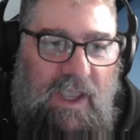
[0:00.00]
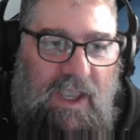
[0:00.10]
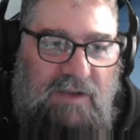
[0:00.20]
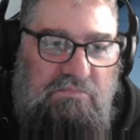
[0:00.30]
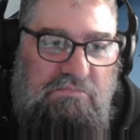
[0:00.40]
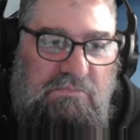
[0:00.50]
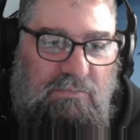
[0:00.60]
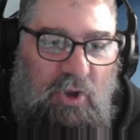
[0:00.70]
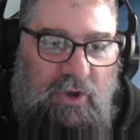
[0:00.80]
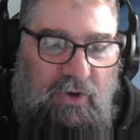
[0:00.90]
And
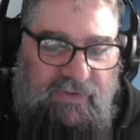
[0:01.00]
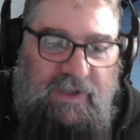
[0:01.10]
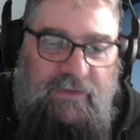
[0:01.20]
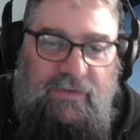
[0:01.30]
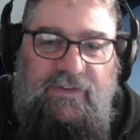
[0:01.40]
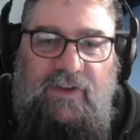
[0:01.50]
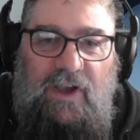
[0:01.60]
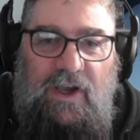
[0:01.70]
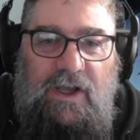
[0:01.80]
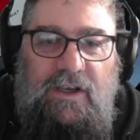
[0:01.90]
like I said at the
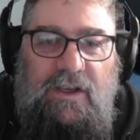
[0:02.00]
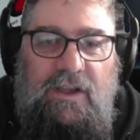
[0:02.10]
start,